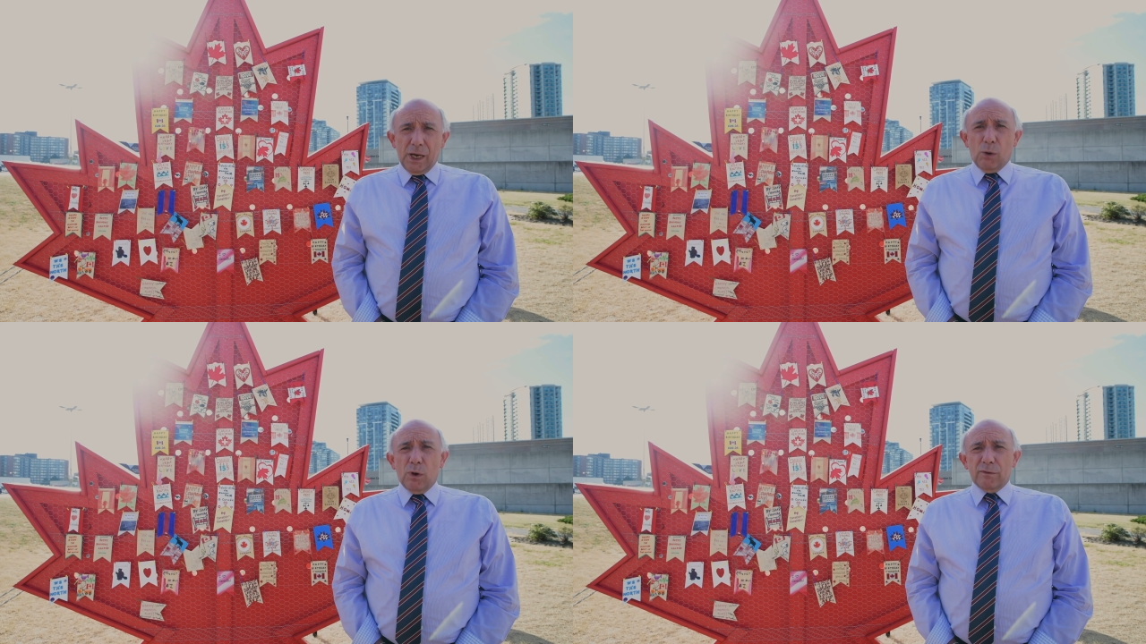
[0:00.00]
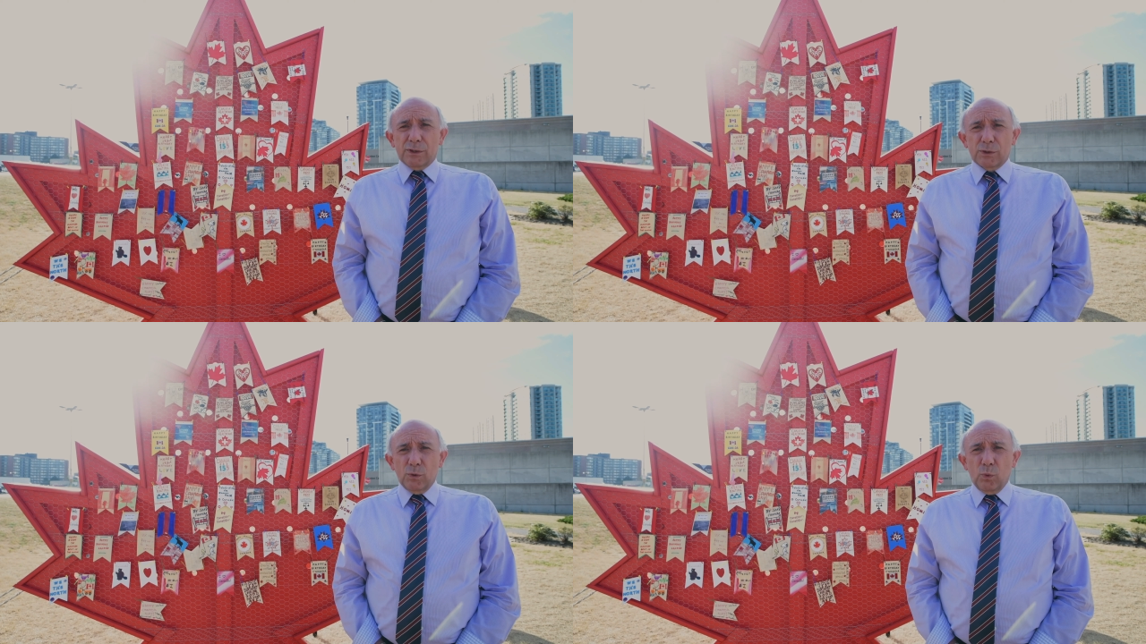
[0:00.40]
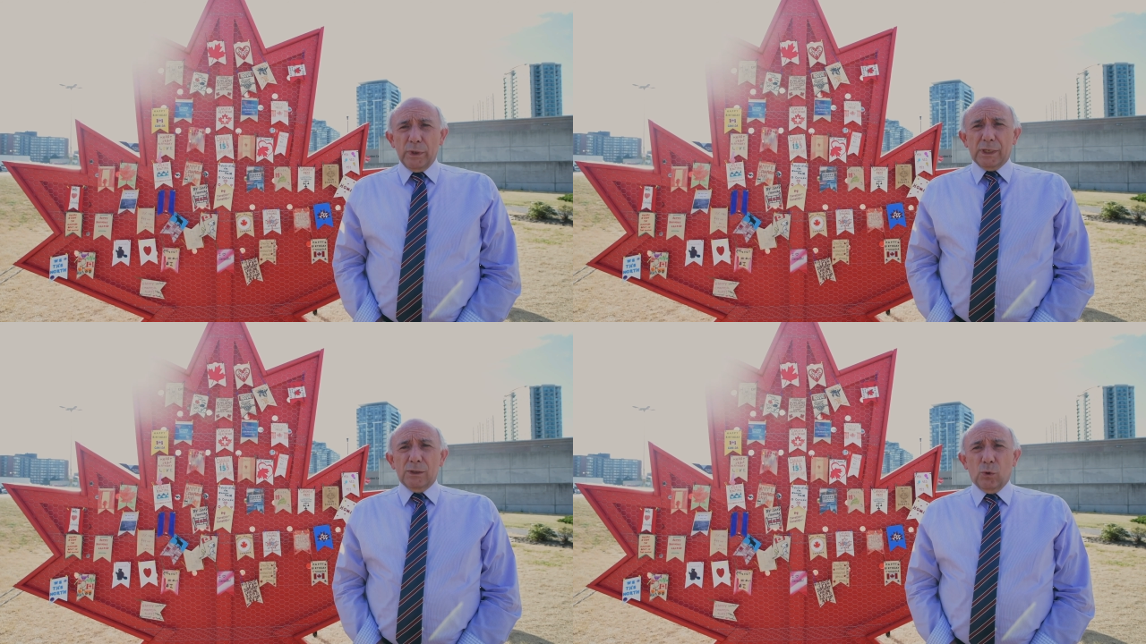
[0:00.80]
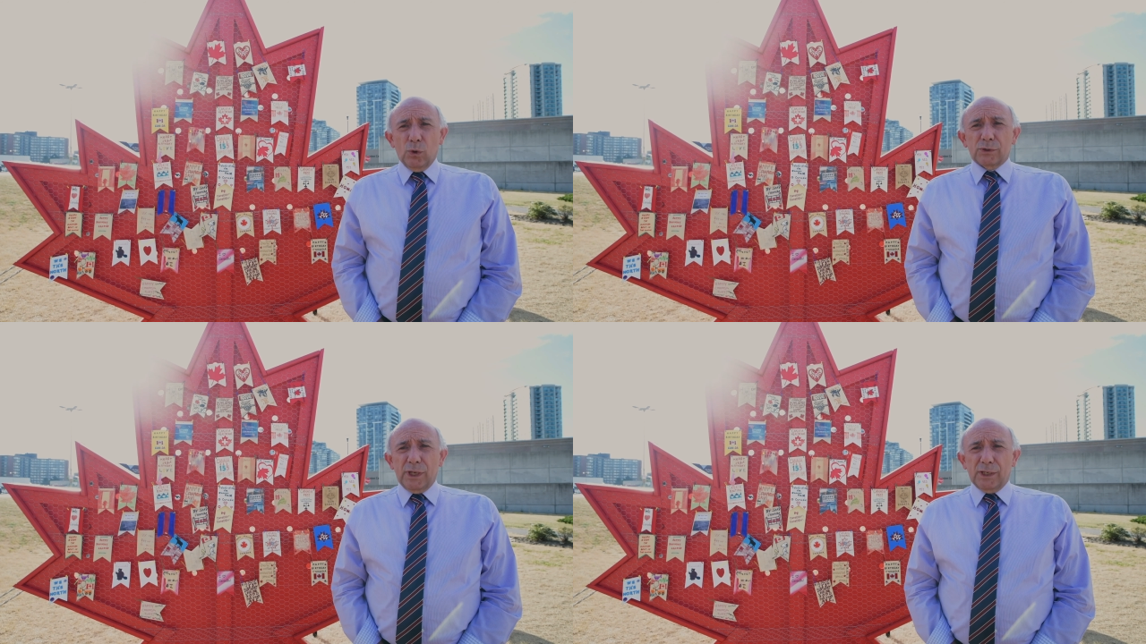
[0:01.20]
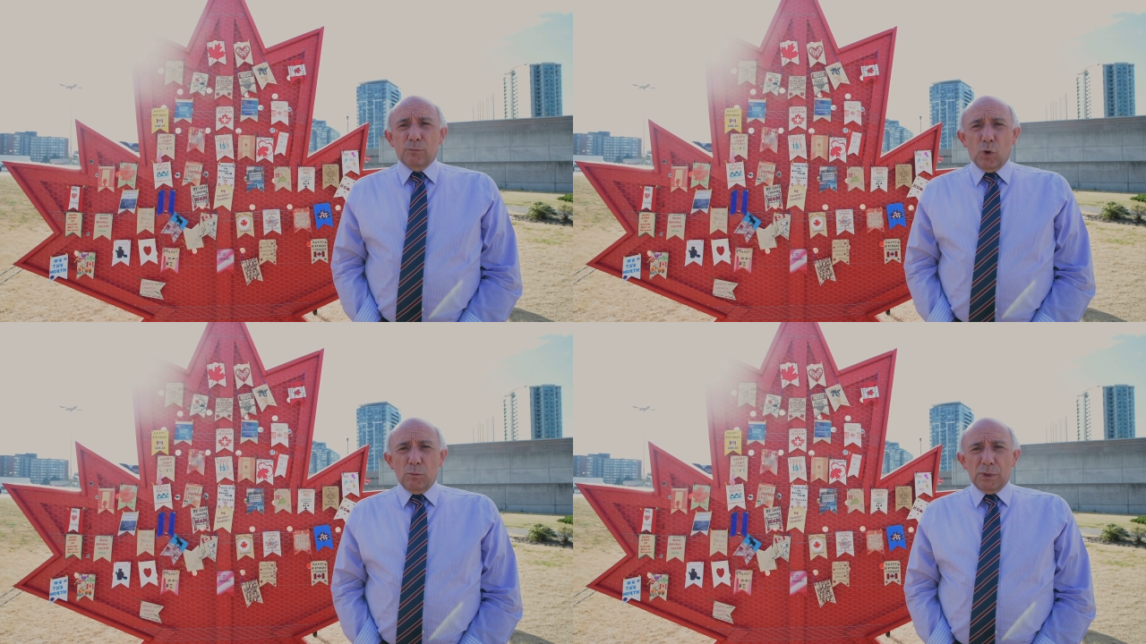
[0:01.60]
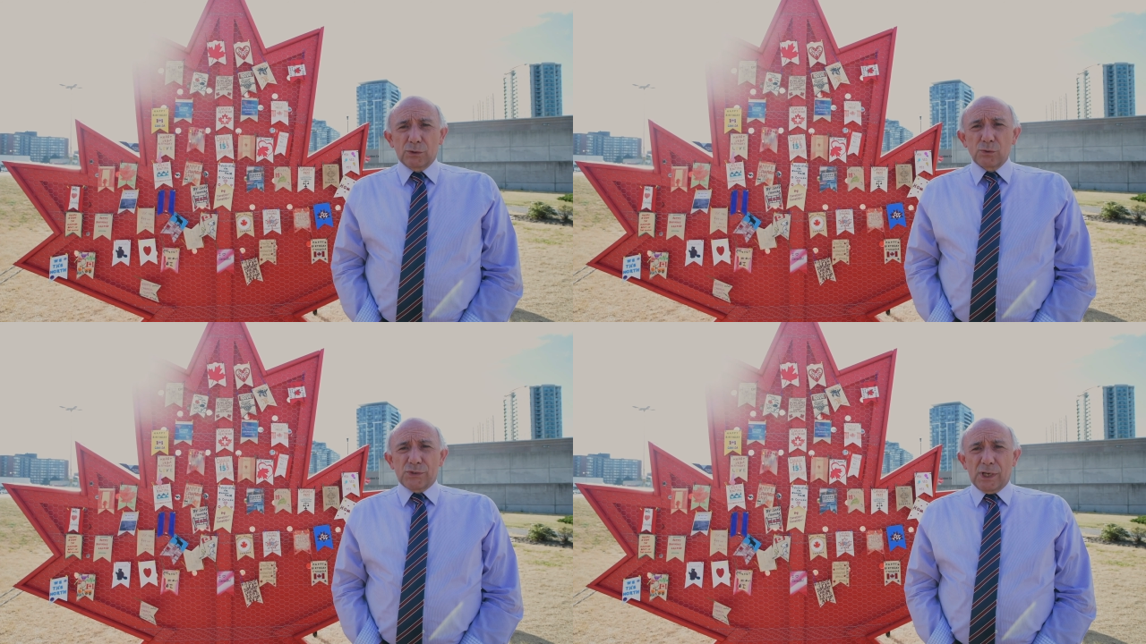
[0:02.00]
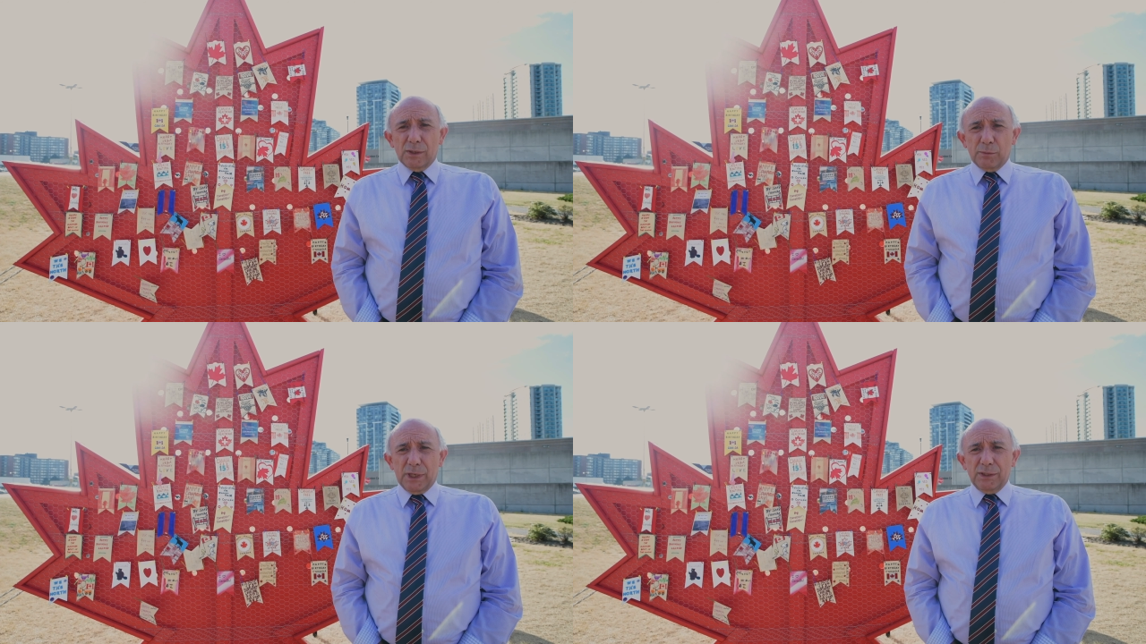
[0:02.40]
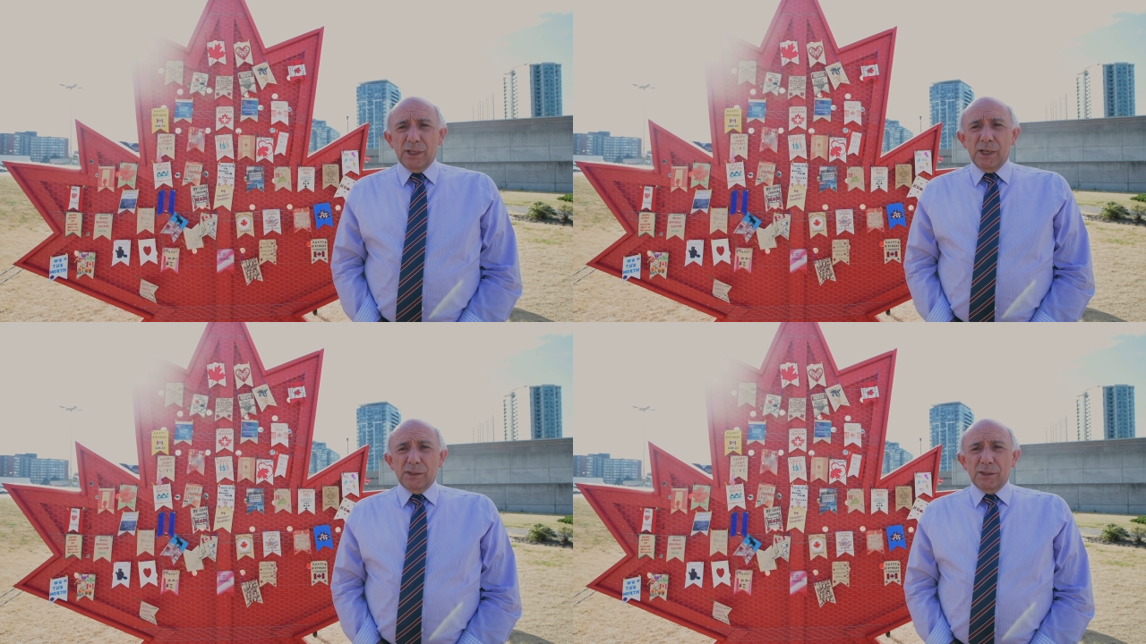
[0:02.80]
However, we can all take a moment to celebrate